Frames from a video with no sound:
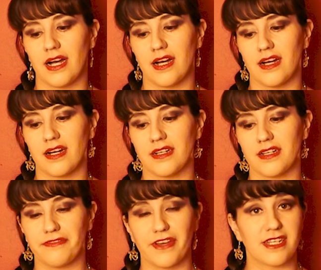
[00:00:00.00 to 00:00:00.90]

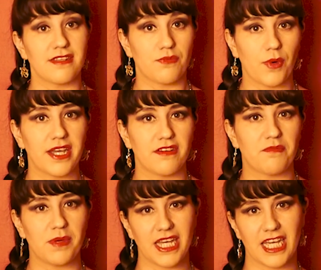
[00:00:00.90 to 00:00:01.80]
effective
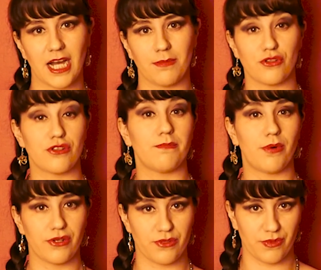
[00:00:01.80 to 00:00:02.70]
way of being able
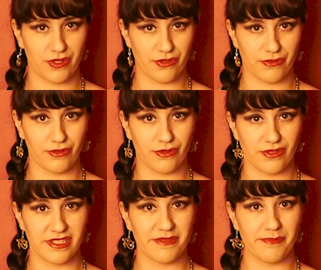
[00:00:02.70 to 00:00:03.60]
to bond with
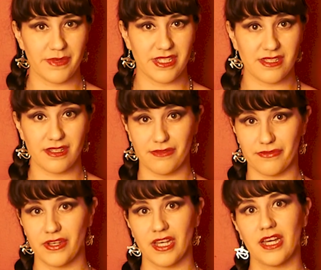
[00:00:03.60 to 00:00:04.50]
your
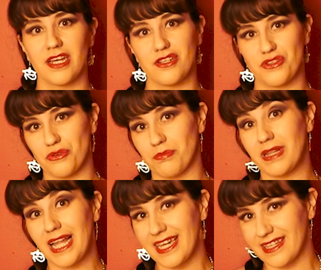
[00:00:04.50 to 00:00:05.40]
submissive
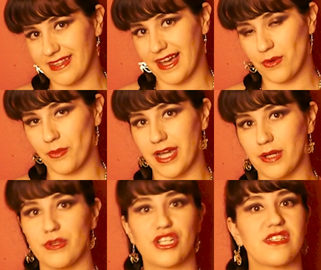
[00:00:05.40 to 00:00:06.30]
to play in that
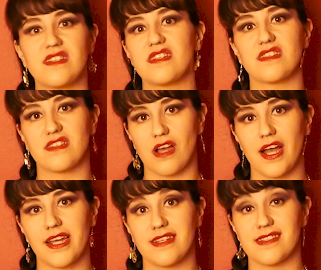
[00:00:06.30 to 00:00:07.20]
way, which isn't
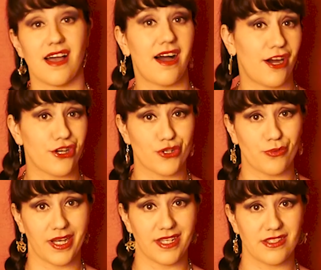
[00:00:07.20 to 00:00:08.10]
designed as a
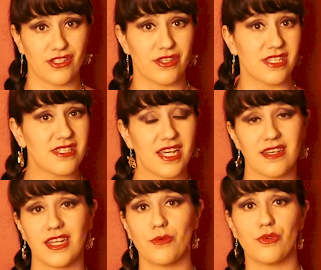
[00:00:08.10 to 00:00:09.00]
harsh way. So this
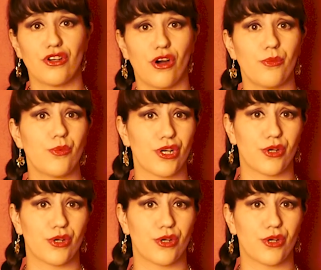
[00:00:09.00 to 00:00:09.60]
technique would not